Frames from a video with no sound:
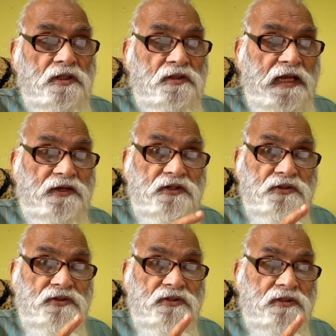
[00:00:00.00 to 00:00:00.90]
That
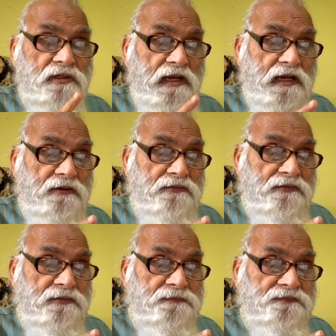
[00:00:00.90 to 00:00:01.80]
is love.
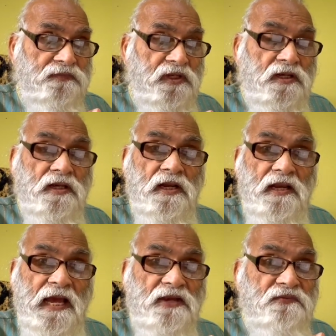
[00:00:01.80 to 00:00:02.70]

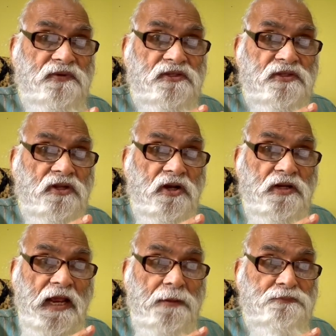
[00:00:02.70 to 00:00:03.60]
Life is
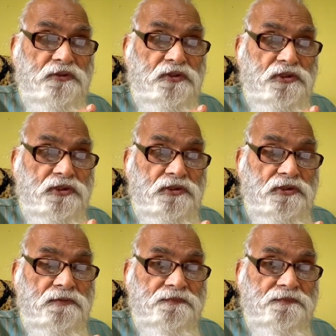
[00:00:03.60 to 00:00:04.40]
not absurd,